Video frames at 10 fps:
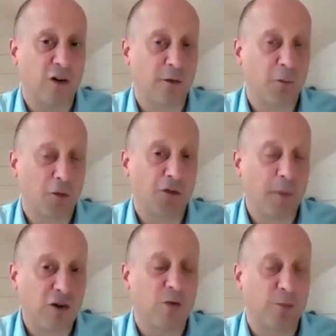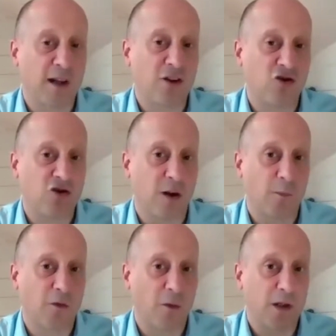full spectrum
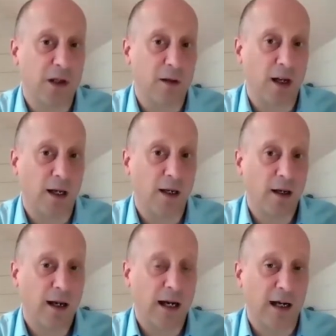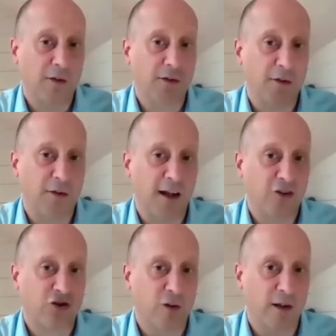relationships that the UK has
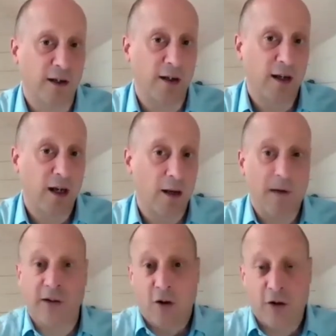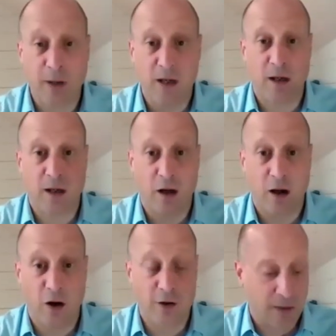internationally. And that's only
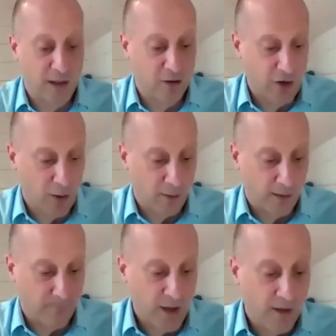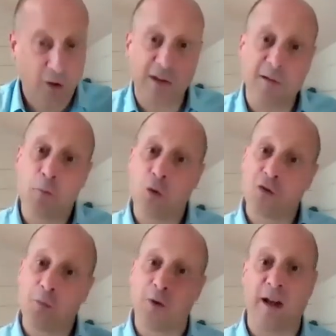been growing. So I think it's
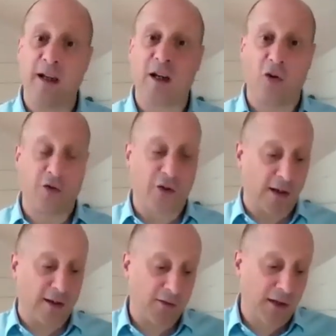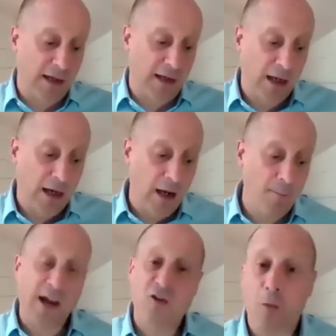important to put that in context.
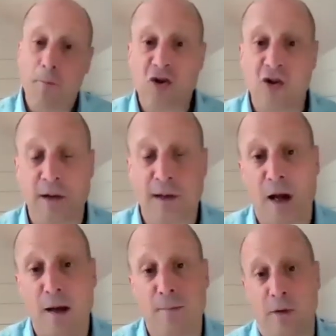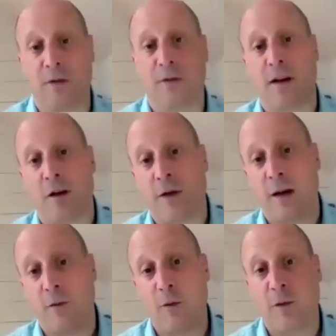Ashok mentioned alignment, and I
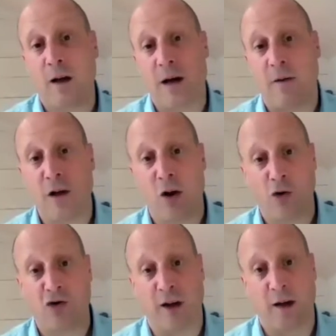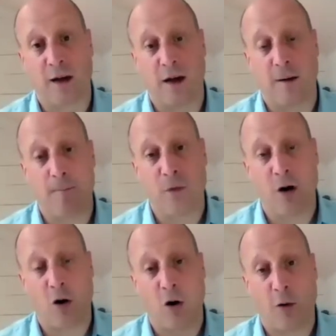think if you think about the logic
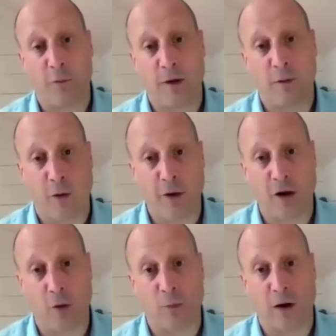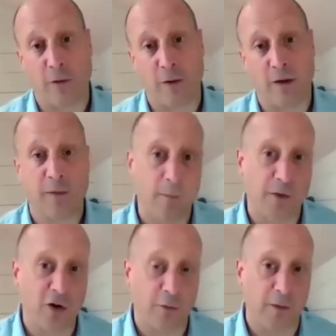of the Foreign, Commonwealth and
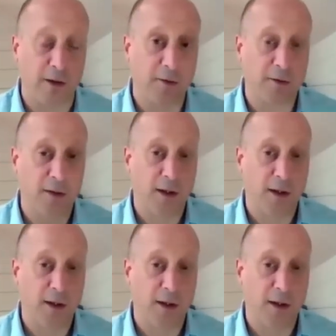Development Office,